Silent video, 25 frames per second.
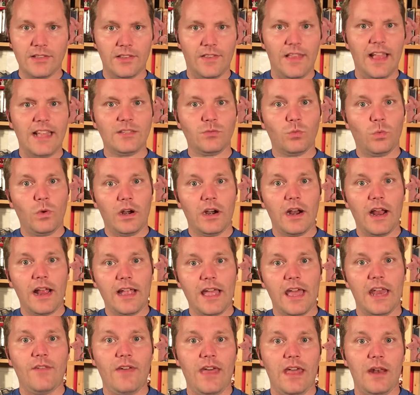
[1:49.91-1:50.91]
And that's where I
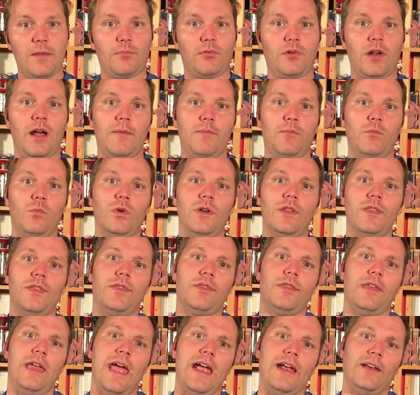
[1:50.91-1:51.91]
kind of had a problem
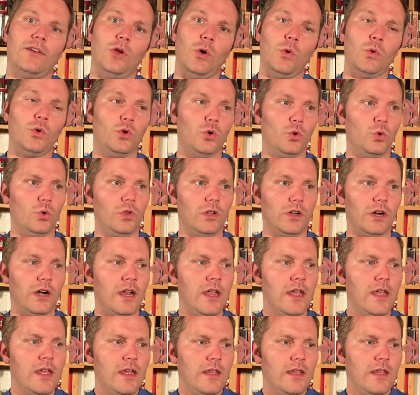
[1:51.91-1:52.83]
with Ecto Cooler.